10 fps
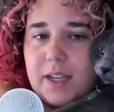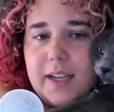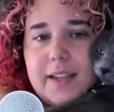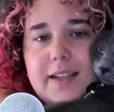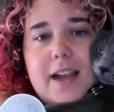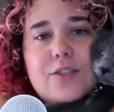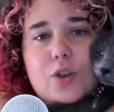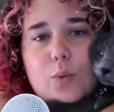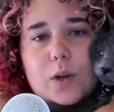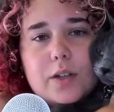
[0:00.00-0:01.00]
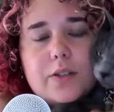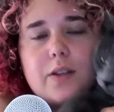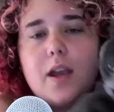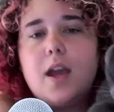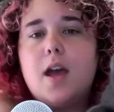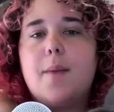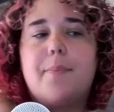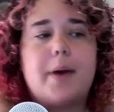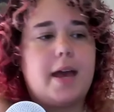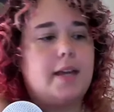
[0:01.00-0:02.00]
He has no words.
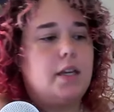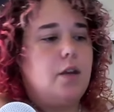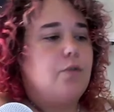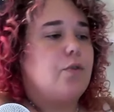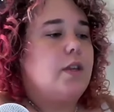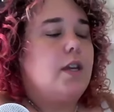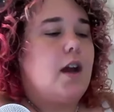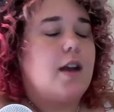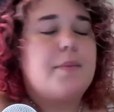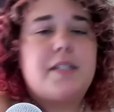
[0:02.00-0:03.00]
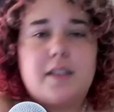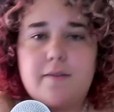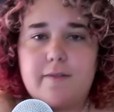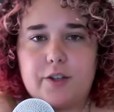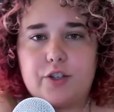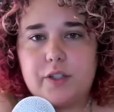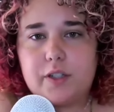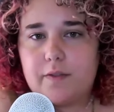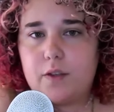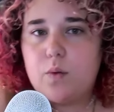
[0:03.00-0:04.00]
But for the anonymous confessions,
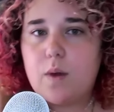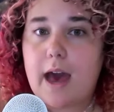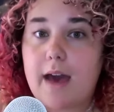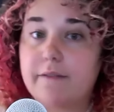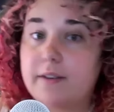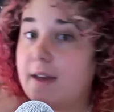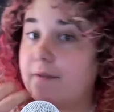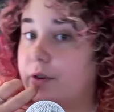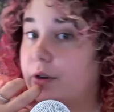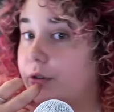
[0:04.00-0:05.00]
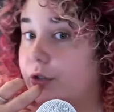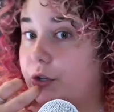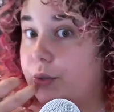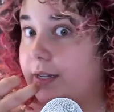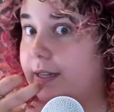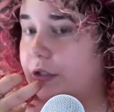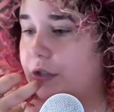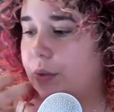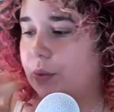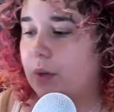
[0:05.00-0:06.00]
if you have never tuned
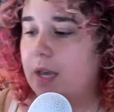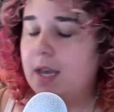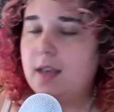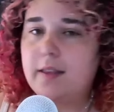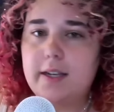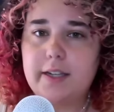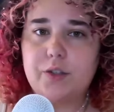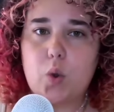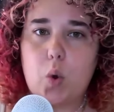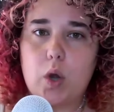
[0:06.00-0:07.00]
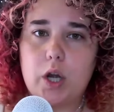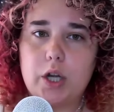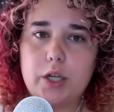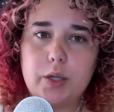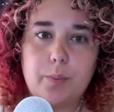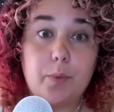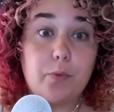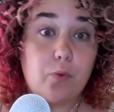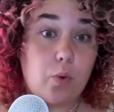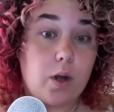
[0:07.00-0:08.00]
into the Discord
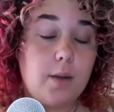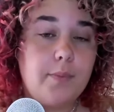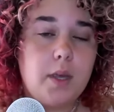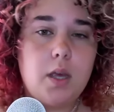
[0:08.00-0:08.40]
before,